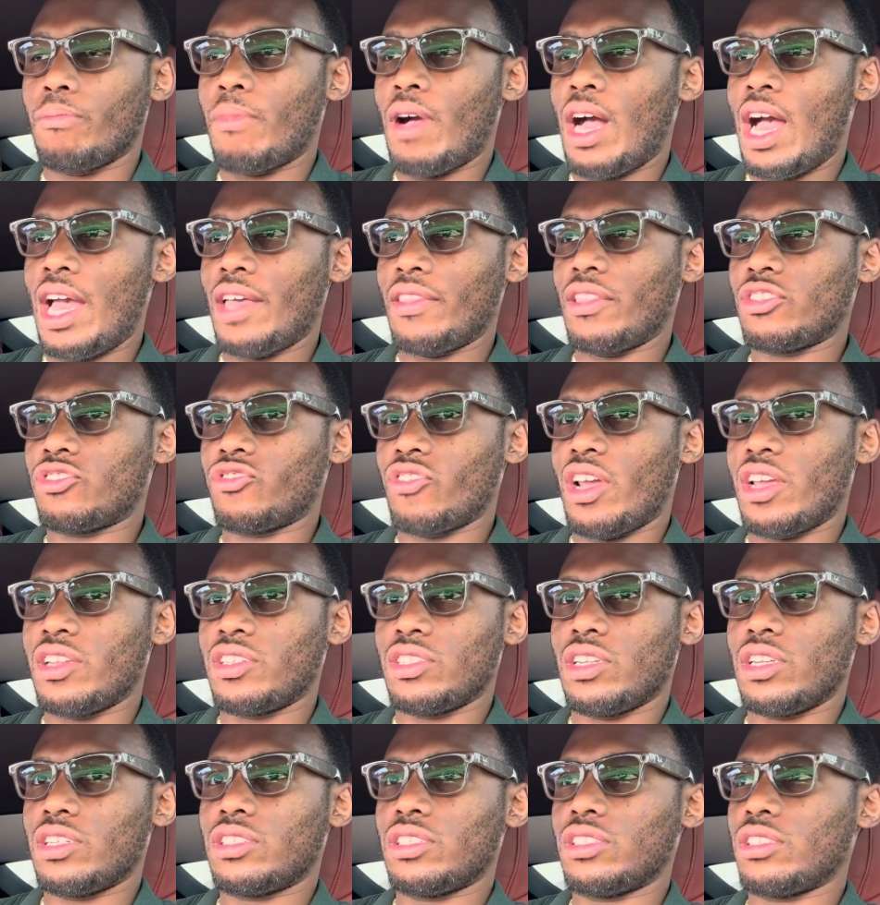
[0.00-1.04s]
buying the
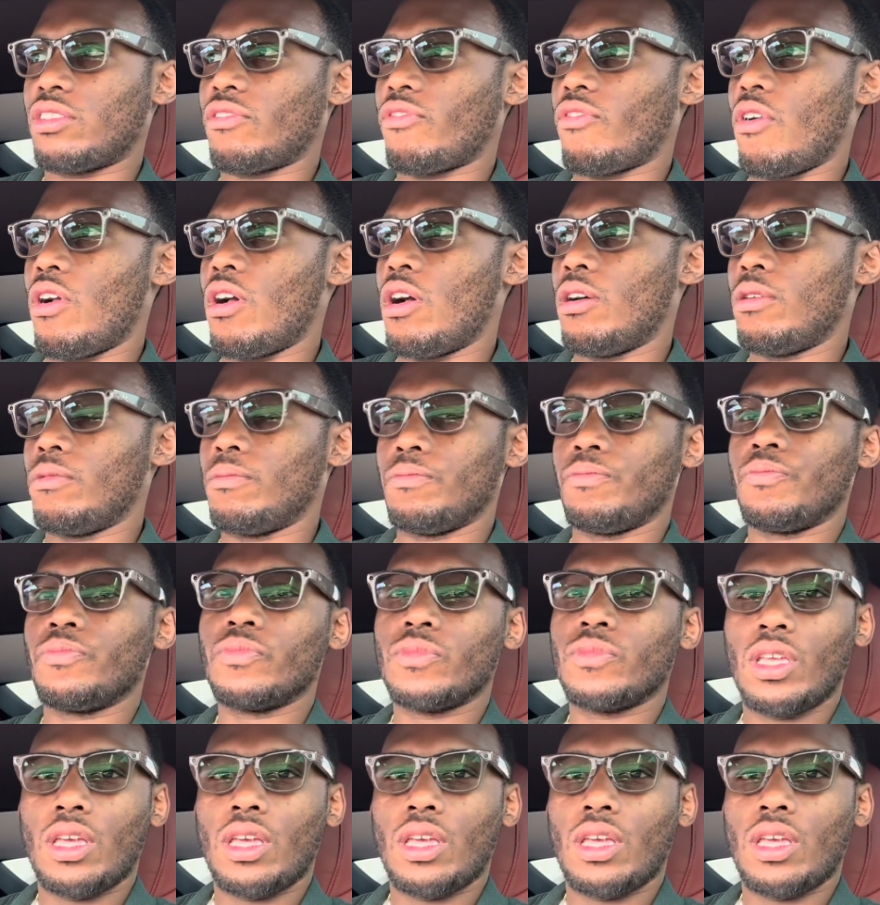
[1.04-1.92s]
transitions from